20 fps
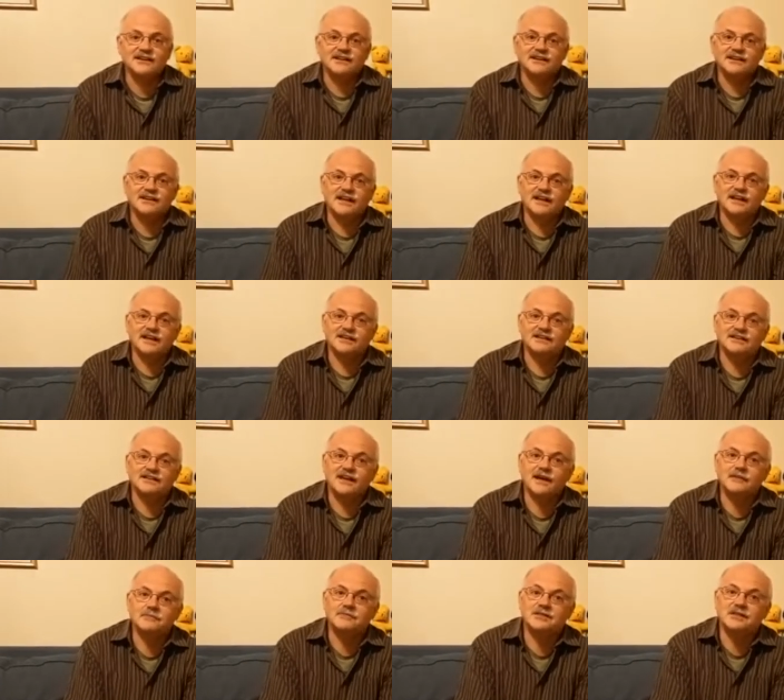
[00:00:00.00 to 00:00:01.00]
uh,
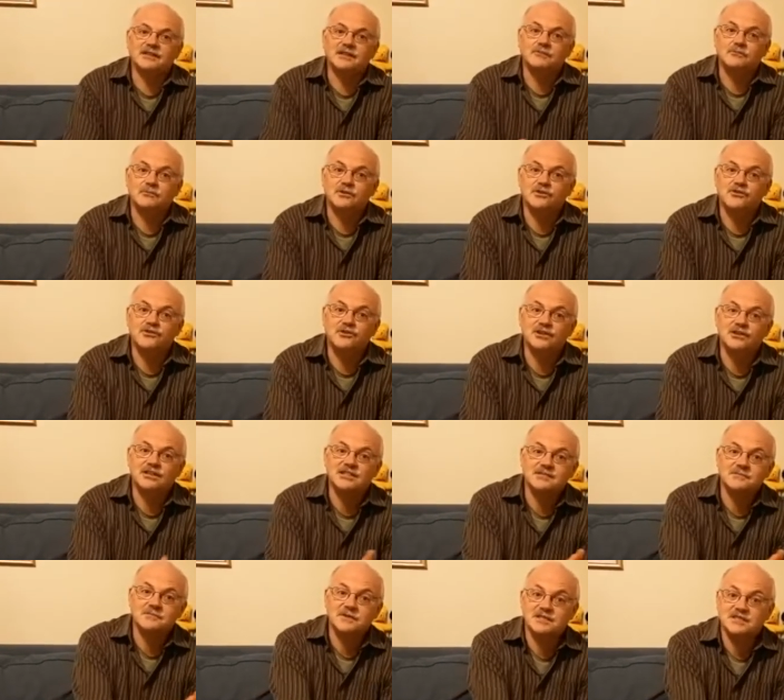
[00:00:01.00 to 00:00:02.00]
tempted him with three
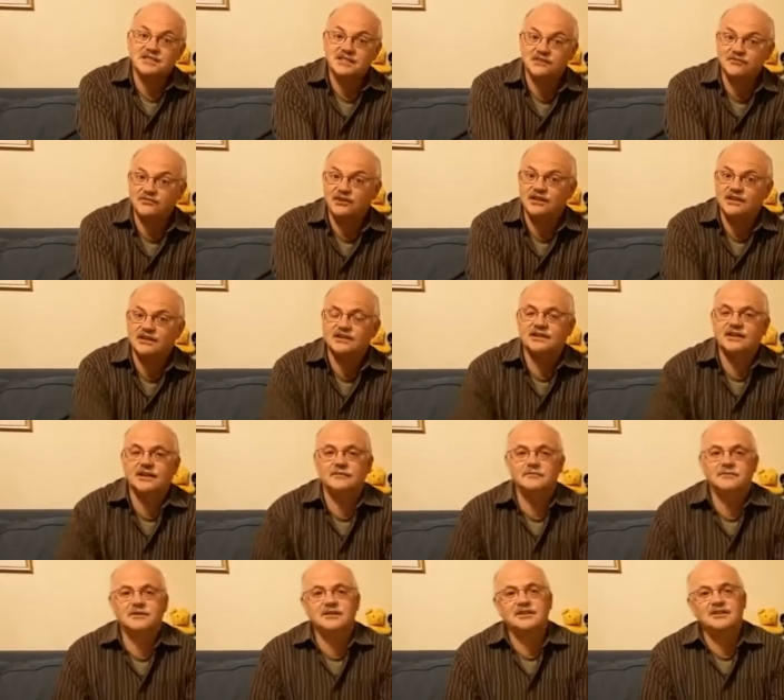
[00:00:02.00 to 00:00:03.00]
specific
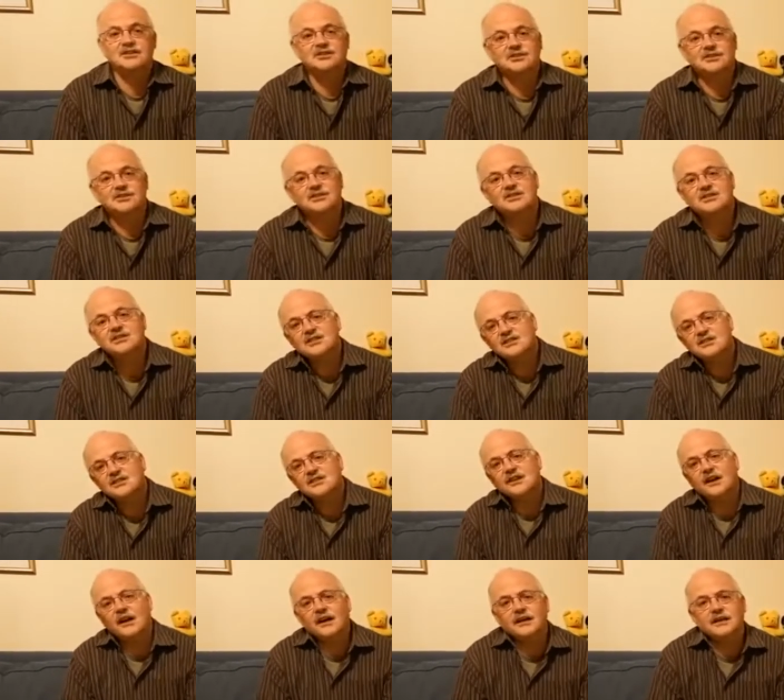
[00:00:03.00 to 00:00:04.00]
temptations, each
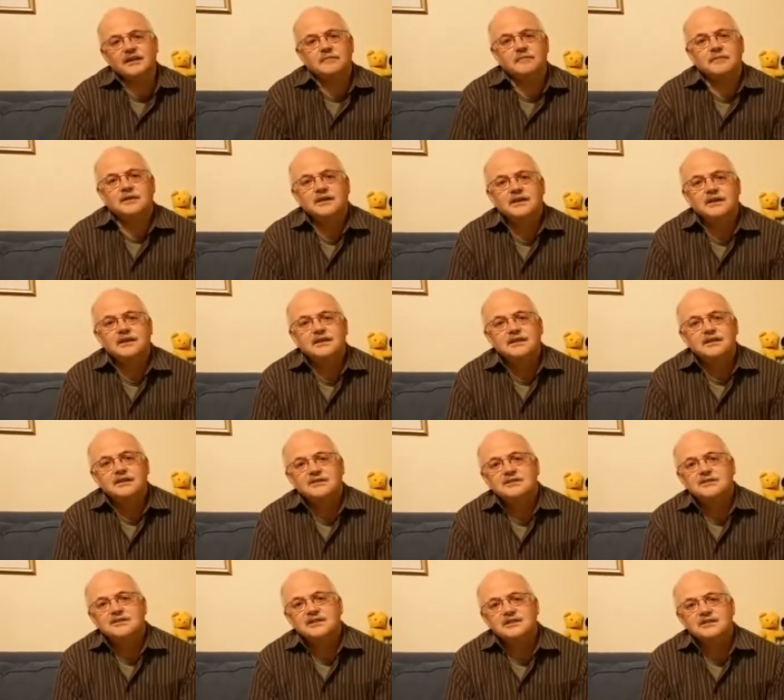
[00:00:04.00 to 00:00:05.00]
time
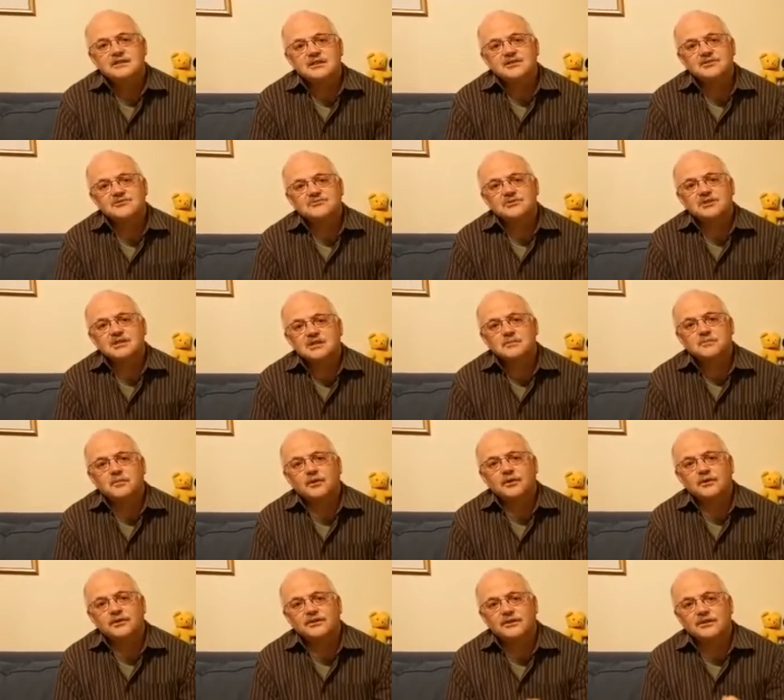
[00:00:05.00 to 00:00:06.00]
Jesus
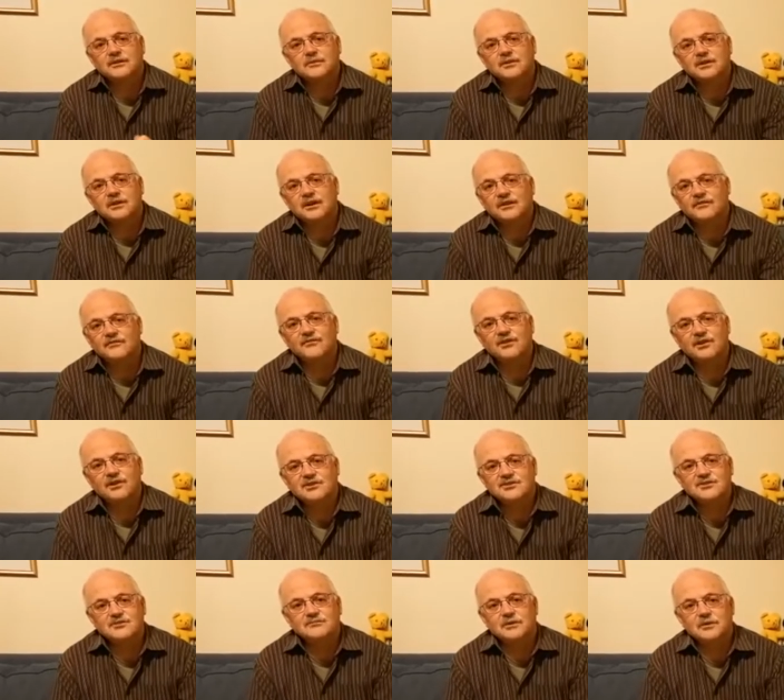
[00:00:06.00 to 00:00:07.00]
responded with a
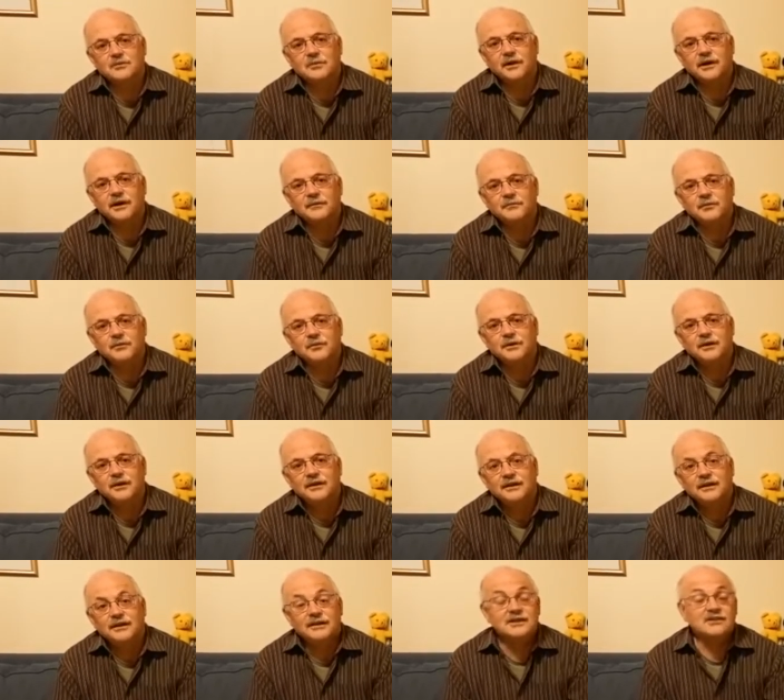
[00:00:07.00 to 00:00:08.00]
verse from the Bible,
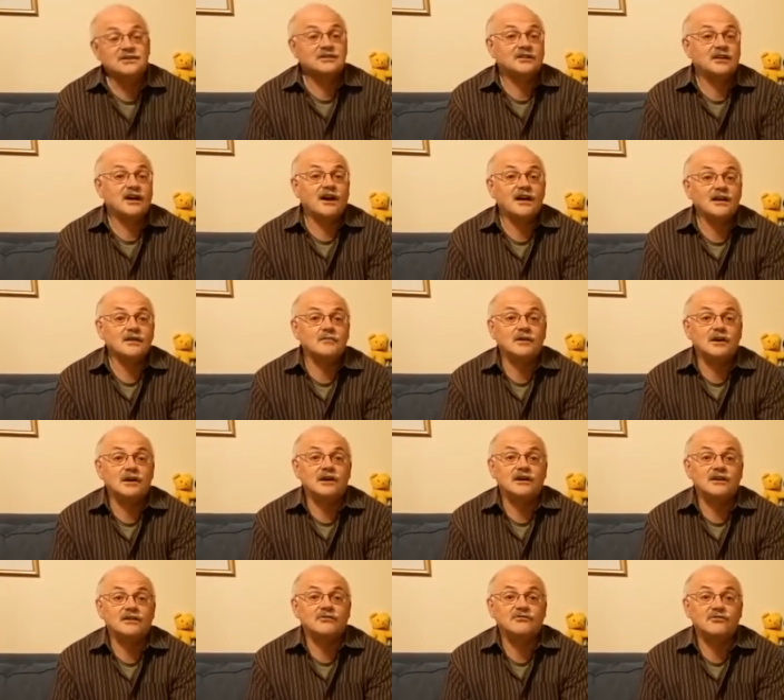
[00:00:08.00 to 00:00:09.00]
each time a,
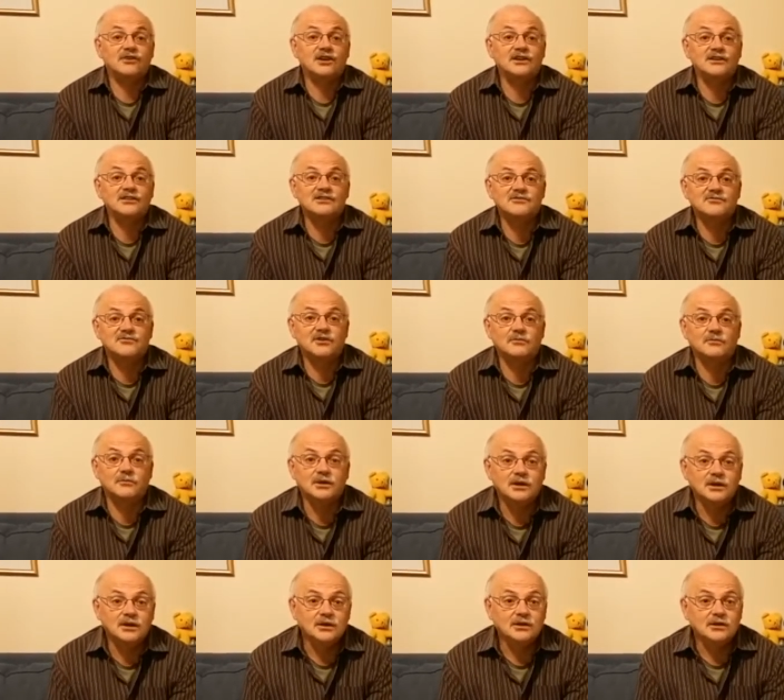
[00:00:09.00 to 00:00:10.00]
a verse from
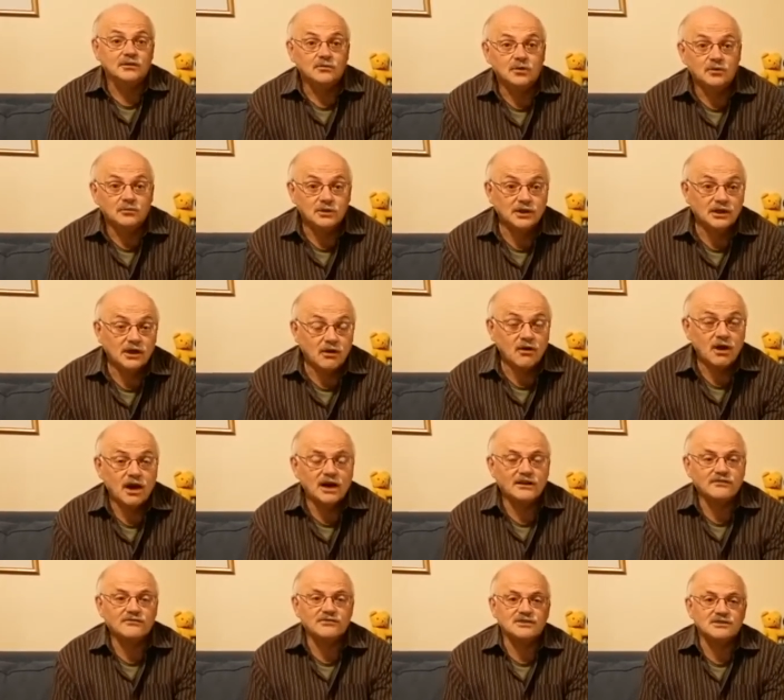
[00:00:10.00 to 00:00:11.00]
what we now
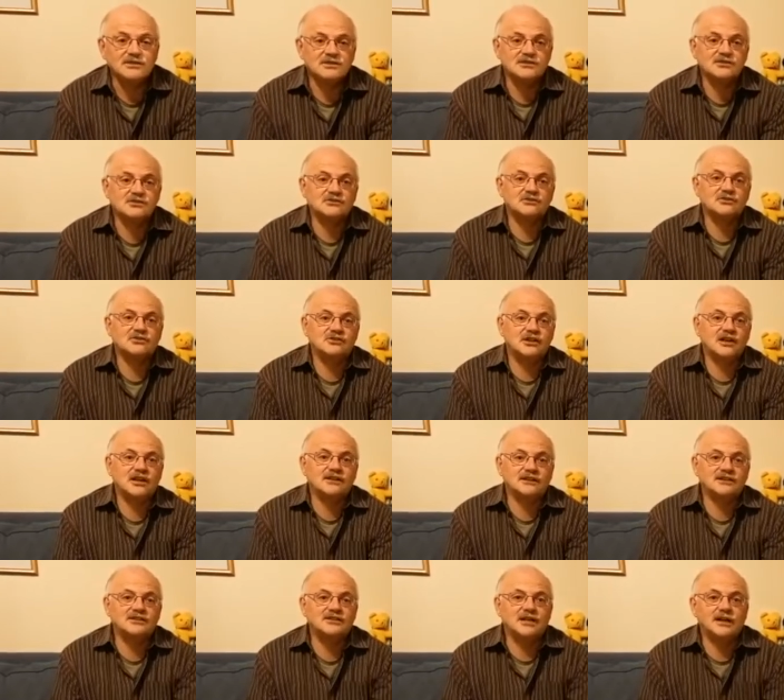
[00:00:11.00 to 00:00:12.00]
have as the
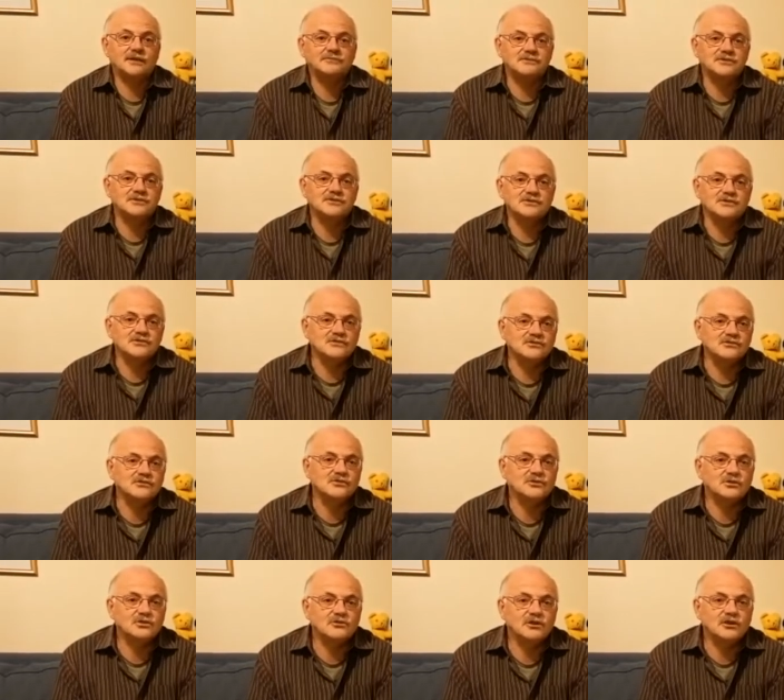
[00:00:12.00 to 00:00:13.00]
early chapters in
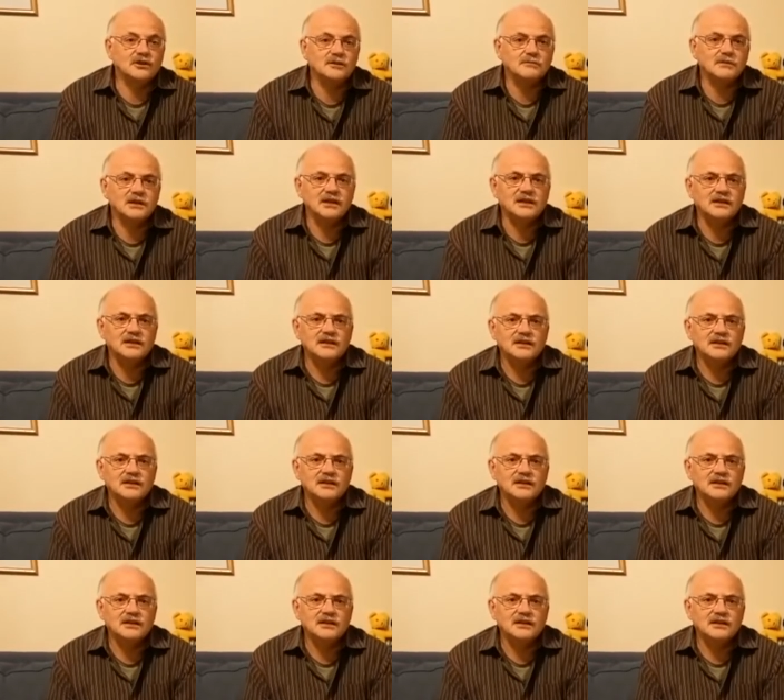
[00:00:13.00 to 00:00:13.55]
Deuteronomy.